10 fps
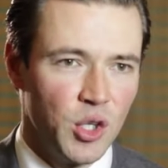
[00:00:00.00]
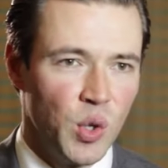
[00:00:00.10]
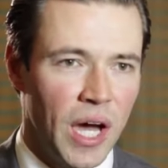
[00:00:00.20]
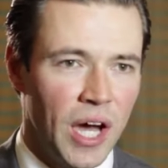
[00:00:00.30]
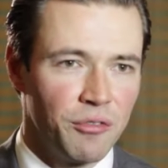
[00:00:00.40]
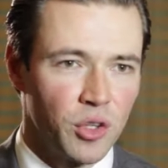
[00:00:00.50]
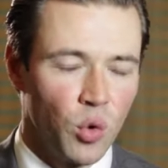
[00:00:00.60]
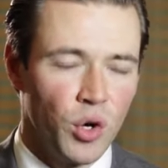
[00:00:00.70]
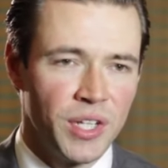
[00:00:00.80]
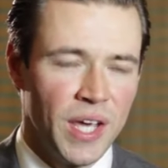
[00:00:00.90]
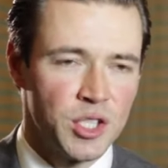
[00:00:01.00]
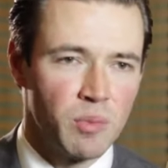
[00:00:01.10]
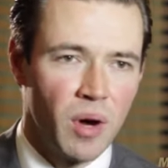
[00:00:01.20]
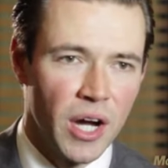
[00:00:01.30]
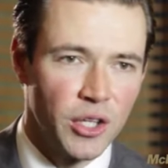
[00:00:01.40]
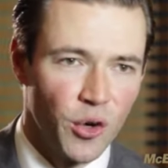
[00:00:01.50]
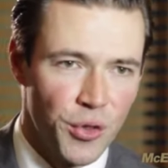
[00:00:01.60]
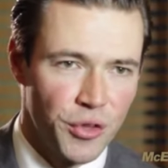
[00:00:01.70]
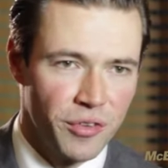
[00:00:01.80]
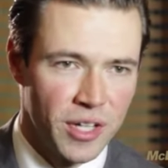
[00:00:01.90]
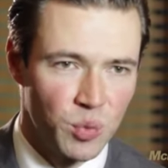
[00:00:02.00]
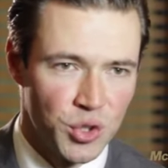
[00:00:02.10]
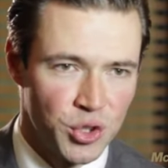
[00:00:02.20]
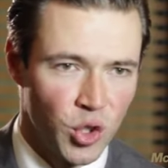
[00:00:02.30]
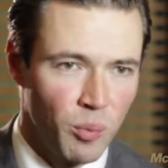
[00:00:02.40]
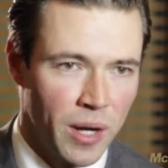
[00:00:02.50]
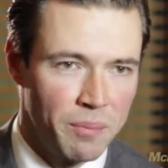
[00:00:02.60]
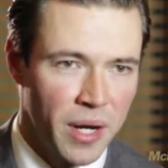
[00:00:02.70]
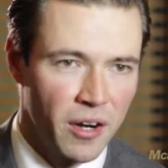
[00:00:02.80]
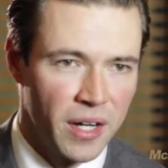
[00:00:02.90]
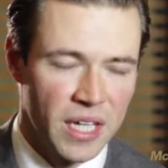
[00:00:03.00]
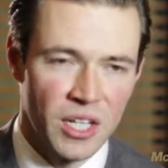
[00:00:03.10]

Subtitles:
You have the Cortez mine north of us, which is owned by Barrick.